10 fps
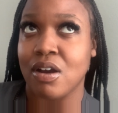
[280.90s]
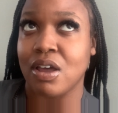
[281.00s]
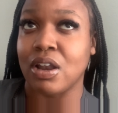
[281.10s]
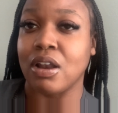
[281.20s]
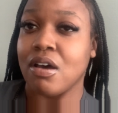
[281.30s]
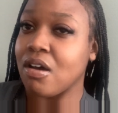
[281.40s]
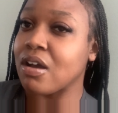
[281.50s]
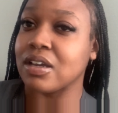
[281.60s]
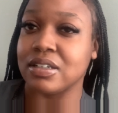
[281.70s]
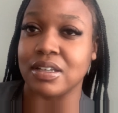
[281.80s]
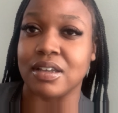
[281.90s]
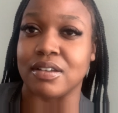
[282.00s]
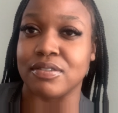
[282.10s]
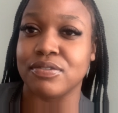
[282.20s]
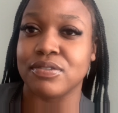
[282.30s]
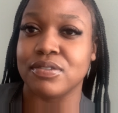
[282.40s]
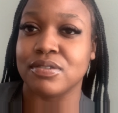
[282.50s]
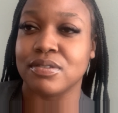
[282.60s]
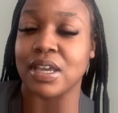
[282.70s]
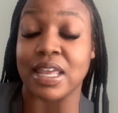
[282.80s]
long enough,
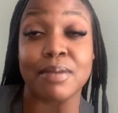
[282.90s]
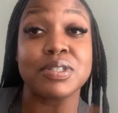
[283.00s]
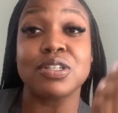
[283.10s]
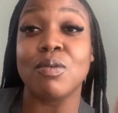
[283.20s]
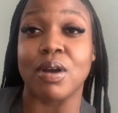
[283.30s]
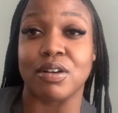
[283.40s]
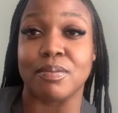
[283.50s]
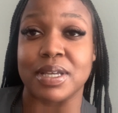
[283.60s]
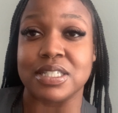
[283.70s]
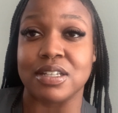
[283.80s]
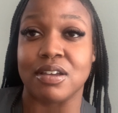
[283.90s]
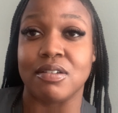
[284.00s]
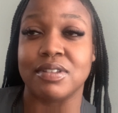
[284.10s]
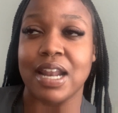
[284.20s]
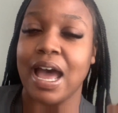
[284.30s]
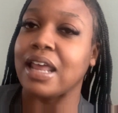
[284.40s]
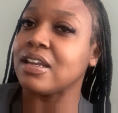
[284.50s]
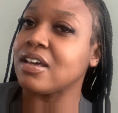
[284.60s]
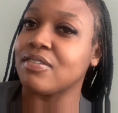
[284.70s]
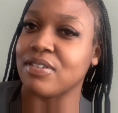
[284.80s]
and I'm still working on myself, that I
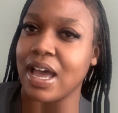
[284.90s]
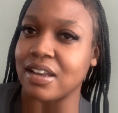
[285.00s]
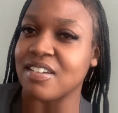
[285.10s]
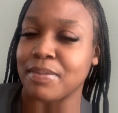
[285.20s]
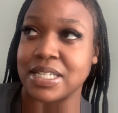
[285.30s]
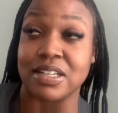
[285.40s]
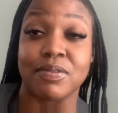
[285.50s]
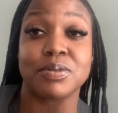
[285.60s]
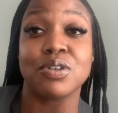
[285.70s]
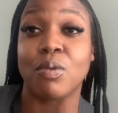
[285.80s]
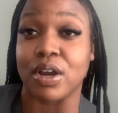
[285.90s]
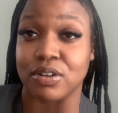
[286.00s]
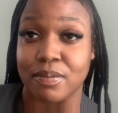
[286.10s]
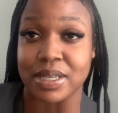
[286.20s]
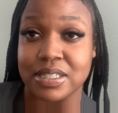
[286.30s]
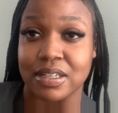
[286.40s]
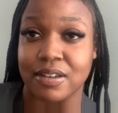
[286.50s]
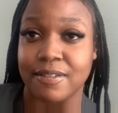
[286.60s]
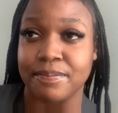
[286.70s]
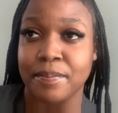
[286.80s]
love myself. I'm still working on
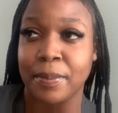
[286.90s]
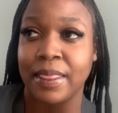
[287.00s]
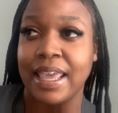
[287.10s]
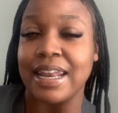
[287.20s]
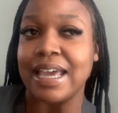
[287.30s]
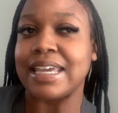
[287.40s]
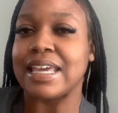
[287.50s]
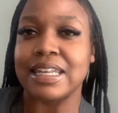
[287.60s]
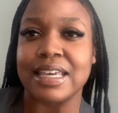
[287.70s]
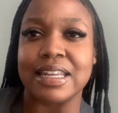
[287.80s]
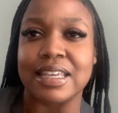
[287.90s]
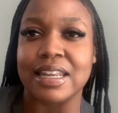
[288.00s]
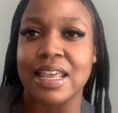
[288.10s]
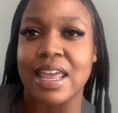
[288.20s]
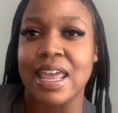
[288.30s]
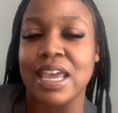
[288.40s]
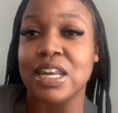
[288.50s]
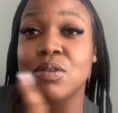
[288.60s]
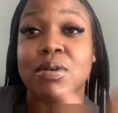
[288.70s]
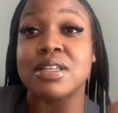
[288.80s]
myself. And I can't let
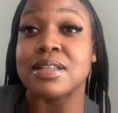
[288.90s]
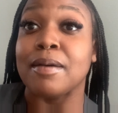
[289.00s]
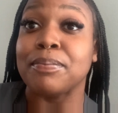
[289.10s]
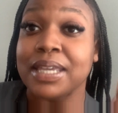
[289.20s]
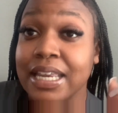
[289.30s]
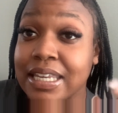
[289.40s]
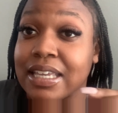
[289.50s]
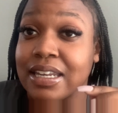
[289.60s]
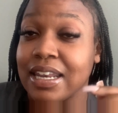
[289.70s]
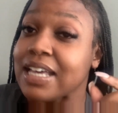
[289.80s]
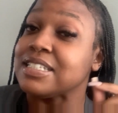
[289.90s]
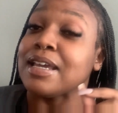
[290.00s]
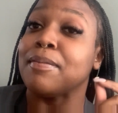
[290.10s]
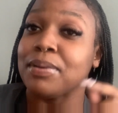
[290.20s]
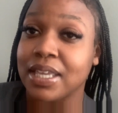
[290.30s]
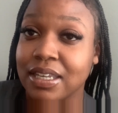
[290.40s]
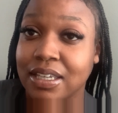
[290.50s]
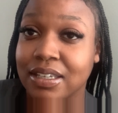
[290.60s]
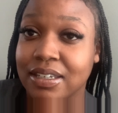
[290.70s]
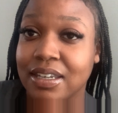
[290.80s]
anyone's opinion, and I say
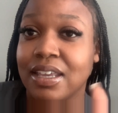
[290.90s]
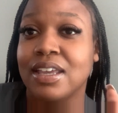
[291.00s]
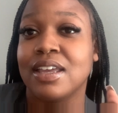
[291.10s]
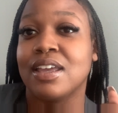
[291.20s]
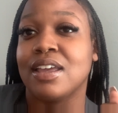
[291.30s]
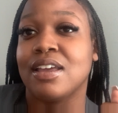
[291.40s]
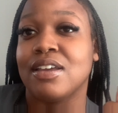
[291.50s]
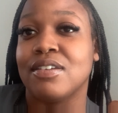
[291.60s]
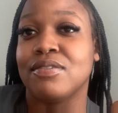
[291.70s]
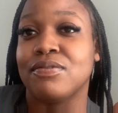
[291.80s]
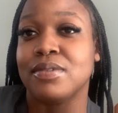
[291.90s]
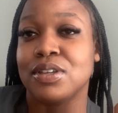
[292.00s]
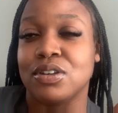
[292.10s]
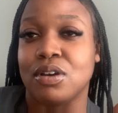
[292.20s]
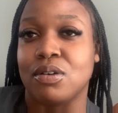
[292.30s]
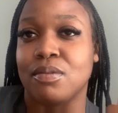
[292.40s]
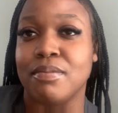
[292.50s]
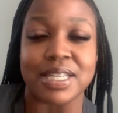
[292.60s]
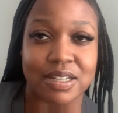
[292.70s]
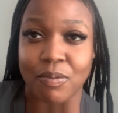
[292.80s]
opinion, you know,
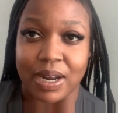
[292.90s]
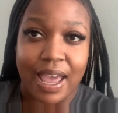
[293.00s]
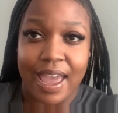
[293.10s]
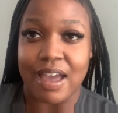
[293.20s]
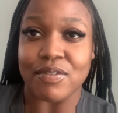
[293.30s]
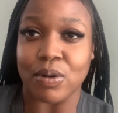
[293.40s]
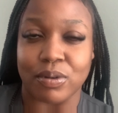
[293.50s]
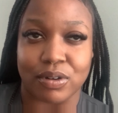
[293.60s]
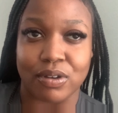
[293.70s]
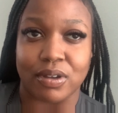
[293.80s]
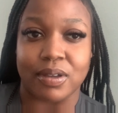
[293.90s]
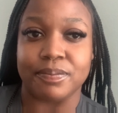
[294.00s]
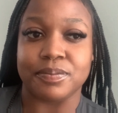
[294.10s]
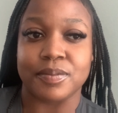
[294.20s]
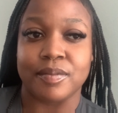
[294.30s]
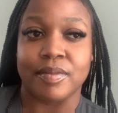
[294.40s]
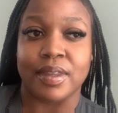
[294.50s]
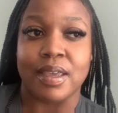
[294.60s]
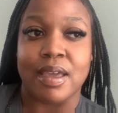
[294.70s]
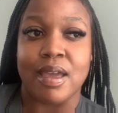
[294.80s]
mess up what I have going on.
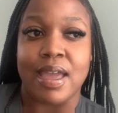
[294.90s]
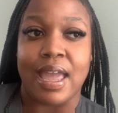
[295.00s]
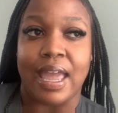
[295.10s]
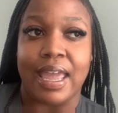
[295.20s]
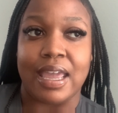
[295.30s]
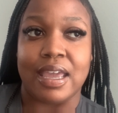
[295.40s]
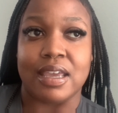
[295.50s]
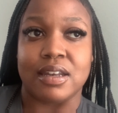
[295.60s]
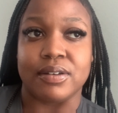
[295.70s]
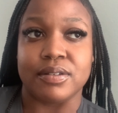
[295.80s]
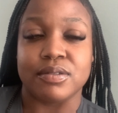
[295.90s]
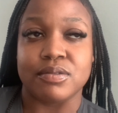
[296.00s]
And